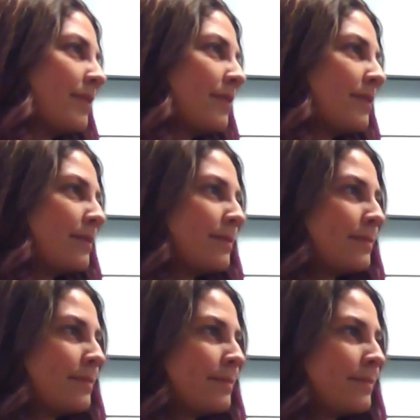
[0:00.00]

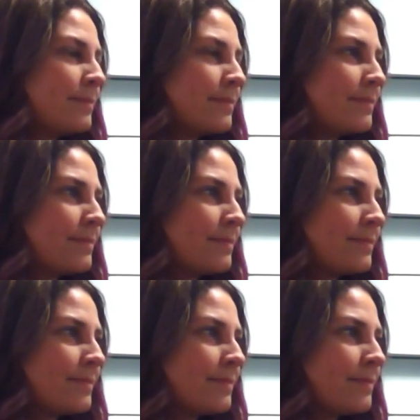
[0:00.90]

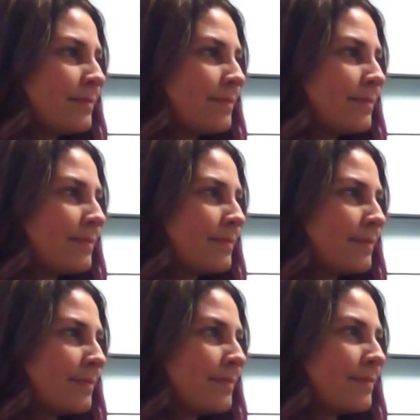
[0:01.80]

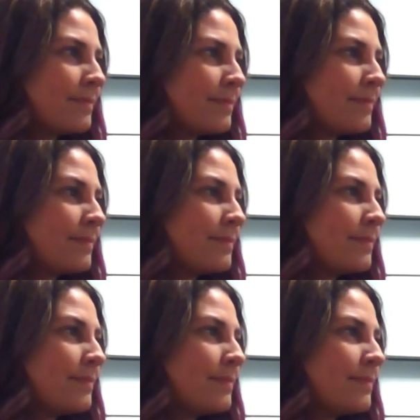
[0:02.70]

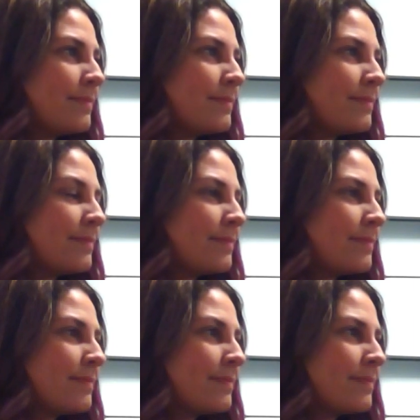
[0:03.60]

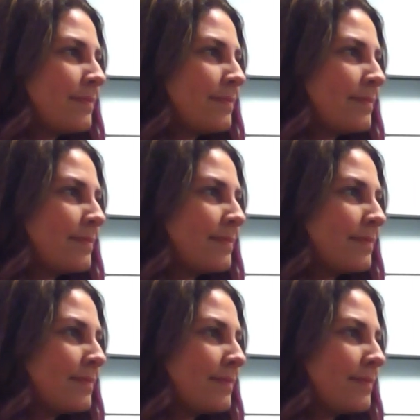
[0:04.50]

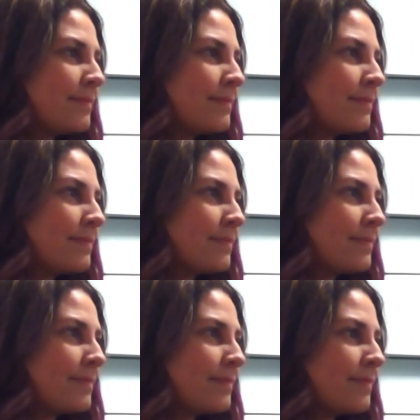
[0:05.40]

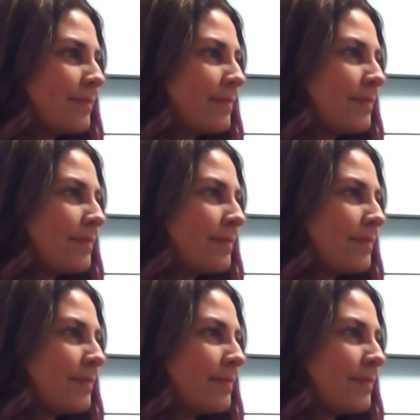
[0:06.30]
[no speech]